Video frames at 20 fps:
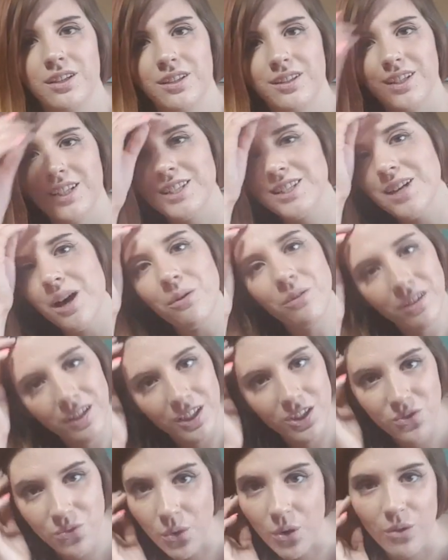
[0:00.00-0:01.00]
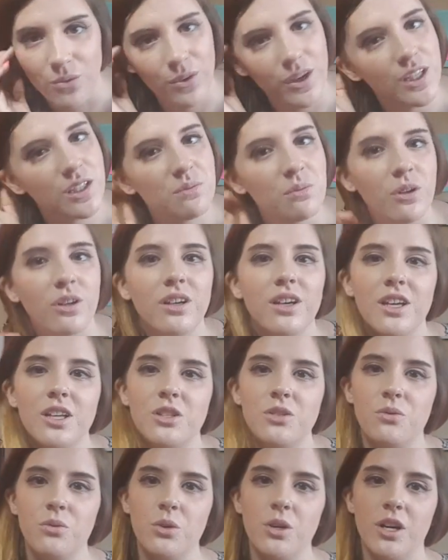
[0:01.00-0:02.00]
That's not what it's for. Facebook
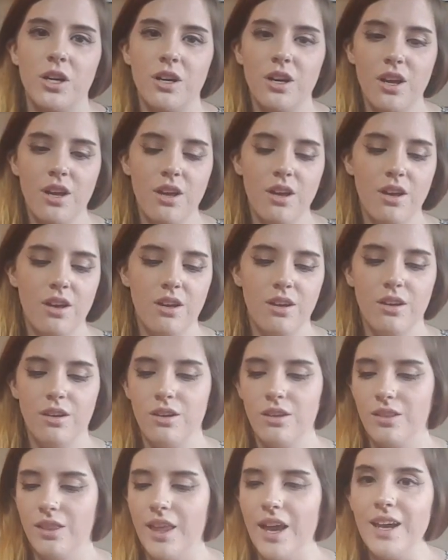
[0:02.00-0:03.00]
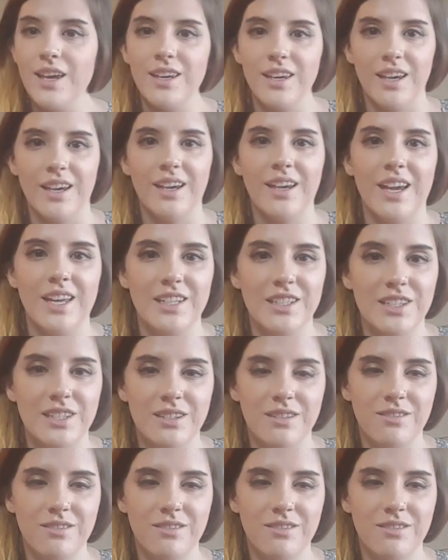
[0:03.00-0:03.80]
is for liking and